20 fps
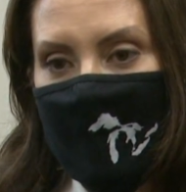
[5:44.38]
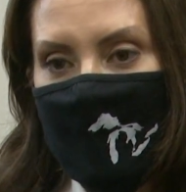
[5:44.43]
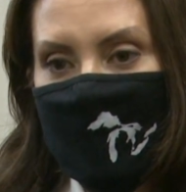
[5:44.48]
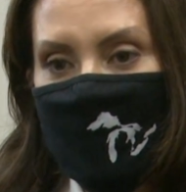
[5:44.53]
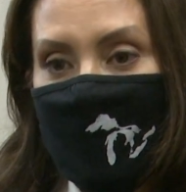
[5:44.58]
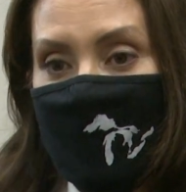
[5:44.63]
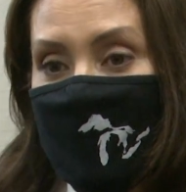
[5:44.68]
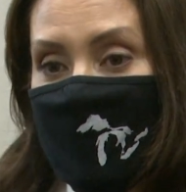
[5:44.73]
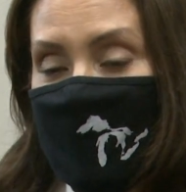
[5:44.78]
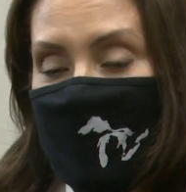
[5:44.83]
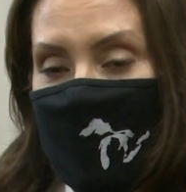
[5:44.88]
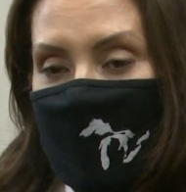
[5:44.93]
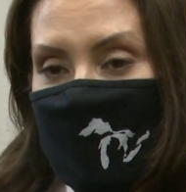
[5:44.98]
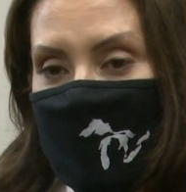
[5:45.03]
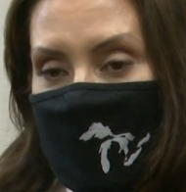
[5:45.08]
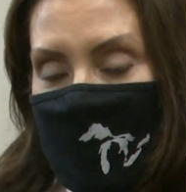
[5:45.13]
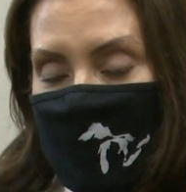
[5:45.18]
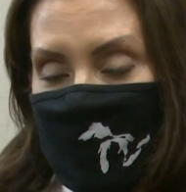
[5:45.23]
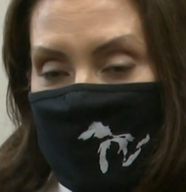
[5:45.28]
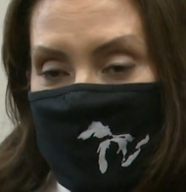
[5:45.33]
Well,
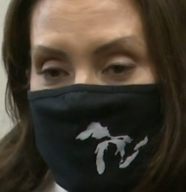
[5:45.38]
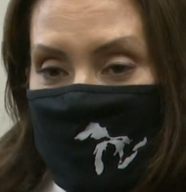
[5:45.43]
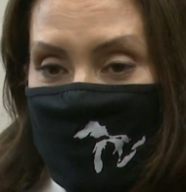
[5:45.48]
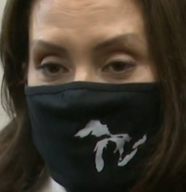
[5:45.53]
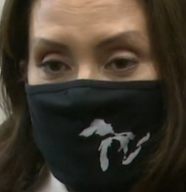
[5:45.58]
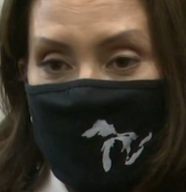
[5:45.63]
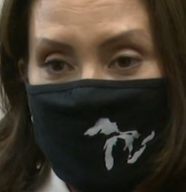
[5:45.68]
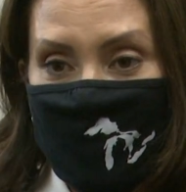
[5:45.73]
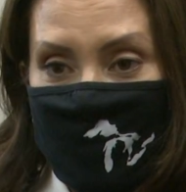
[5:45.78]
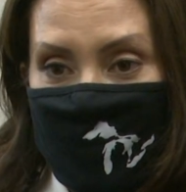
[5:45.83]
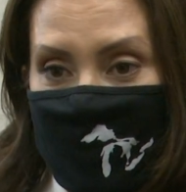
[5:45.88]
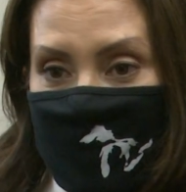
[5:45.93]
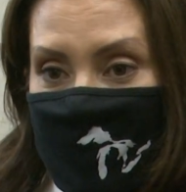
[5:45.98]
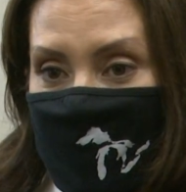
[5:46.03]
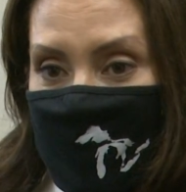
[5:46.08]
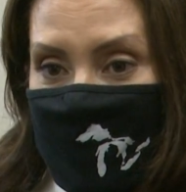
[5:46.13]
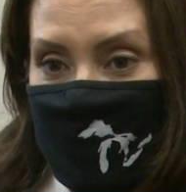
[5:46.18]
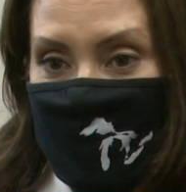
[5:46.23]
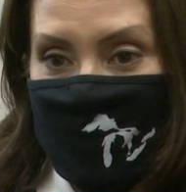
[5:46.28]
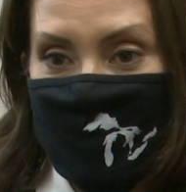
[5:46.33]
there's no question
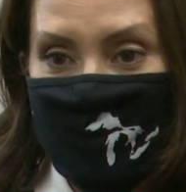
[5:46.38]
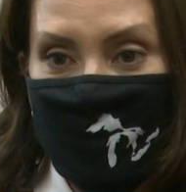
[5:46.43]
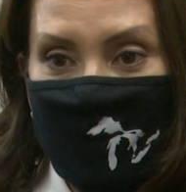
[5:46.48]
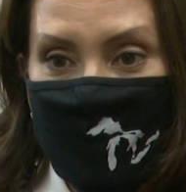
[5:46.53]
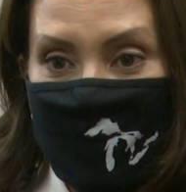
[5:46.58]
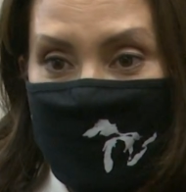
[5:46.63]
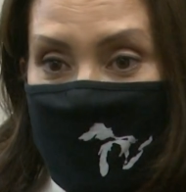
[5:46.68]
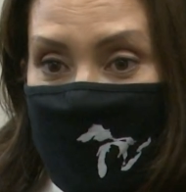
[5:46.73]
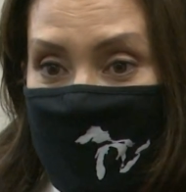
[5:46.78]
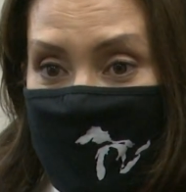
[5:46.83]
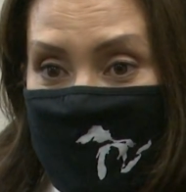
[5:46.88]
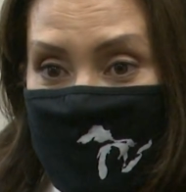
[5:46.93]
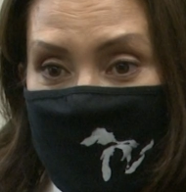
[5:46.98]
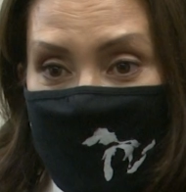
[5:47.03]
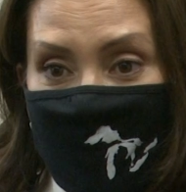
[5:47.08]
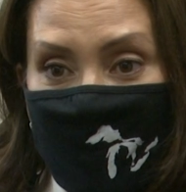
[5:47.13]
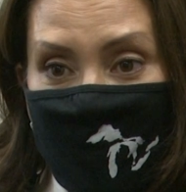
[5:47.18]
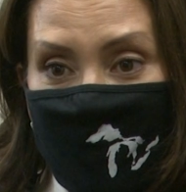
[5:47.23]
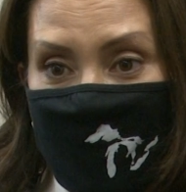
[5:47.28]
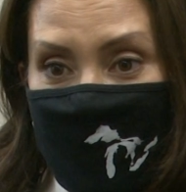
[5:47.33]
that there's been a lot of
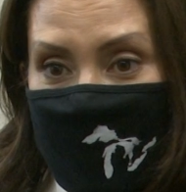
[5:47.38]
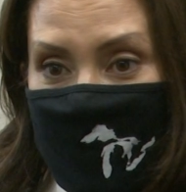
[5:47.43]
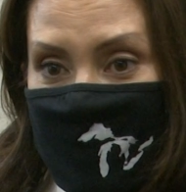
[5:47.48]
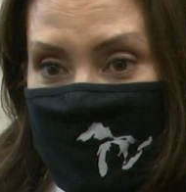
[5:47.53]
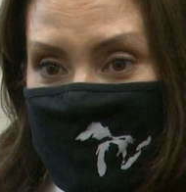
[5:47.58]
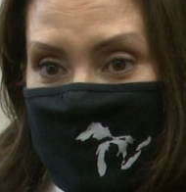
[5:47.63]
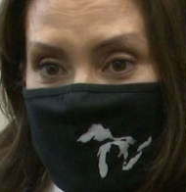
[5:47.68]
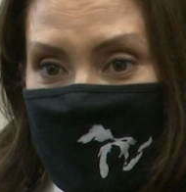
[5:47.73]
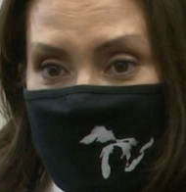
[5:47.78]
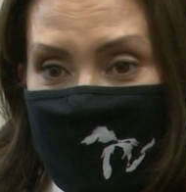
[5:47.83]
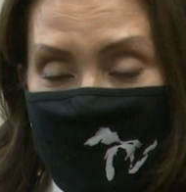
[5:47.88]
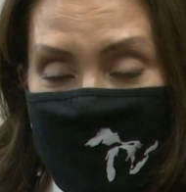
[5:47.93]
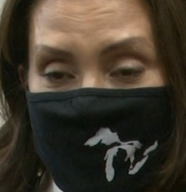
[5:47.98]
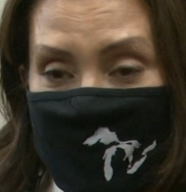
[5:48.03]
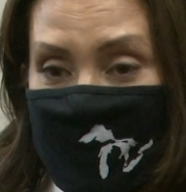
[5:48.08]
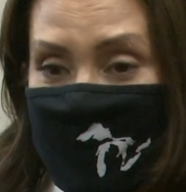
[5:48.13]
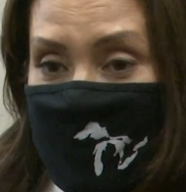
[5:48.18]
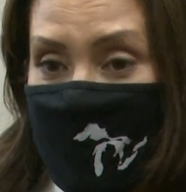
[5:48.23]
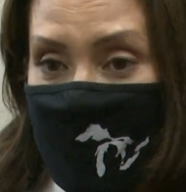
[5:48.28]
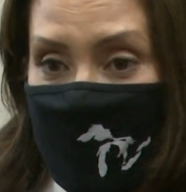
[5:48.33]
sacrifice, and
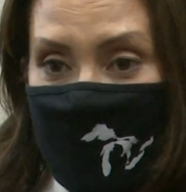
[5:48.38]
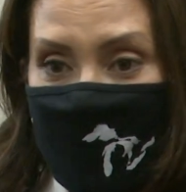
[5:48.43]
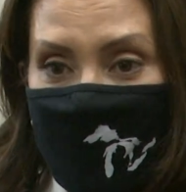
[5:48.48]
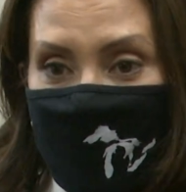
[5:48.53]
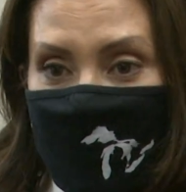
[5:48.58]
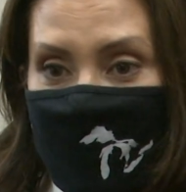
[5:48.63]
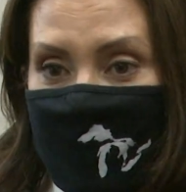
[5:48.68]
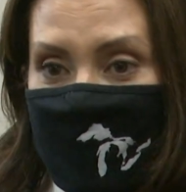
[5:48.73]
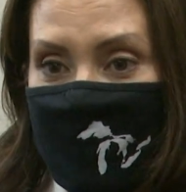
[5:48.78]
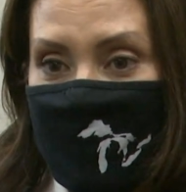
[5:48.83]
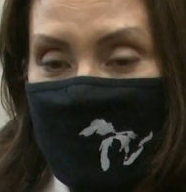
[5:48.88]
this is hard.